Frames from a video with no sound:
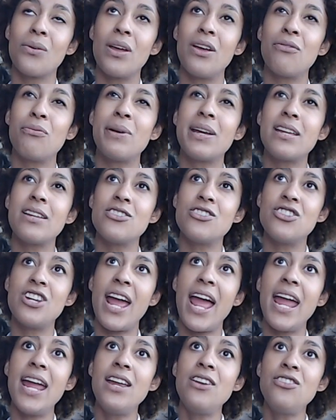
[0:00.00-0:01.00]
If we can
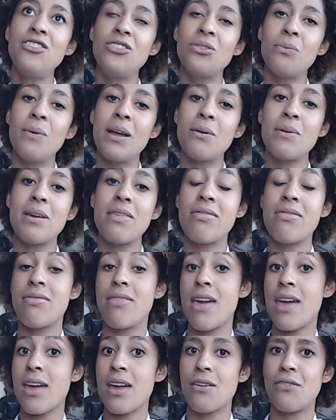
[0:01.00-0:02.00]
change the way we
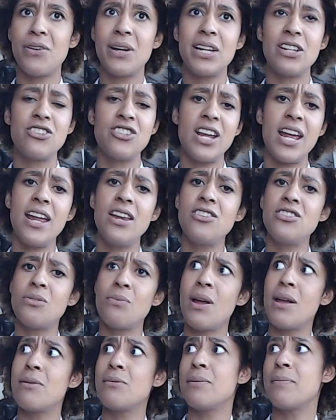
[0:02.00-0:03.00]
think, if we can change the
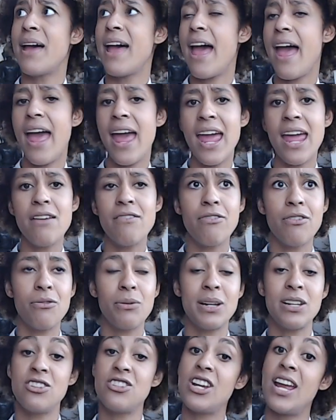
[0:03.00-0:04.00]
way we behave, if
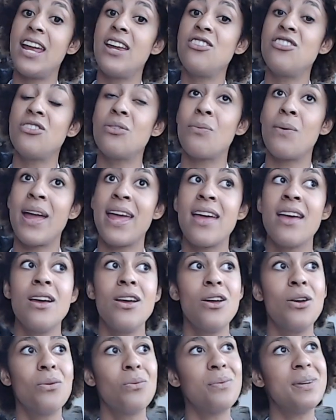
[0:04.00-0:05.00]
we can change the way
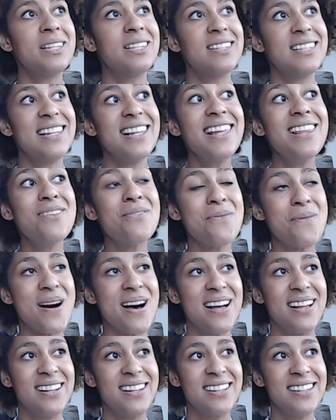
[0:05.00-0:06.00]
we see the
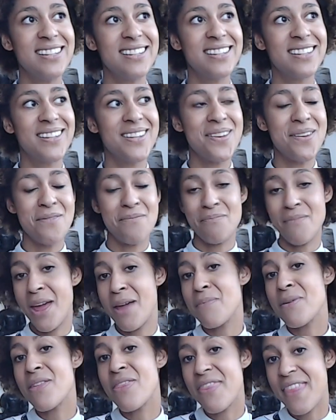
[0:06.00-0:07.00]
world,
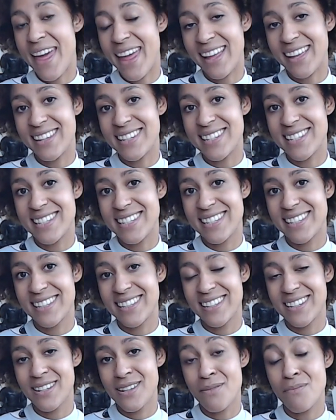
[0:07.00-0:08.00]
maybe things
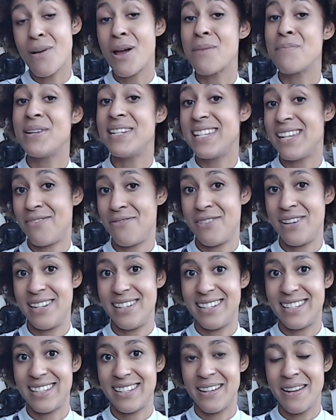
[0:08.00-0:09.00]
might be
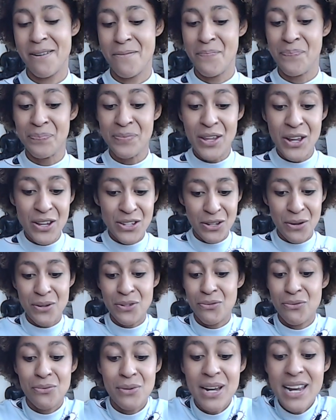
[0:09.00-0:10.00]
different. So
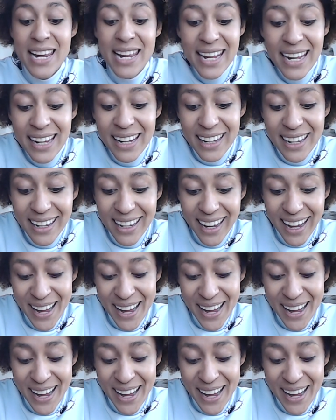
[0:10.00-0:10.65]
it's really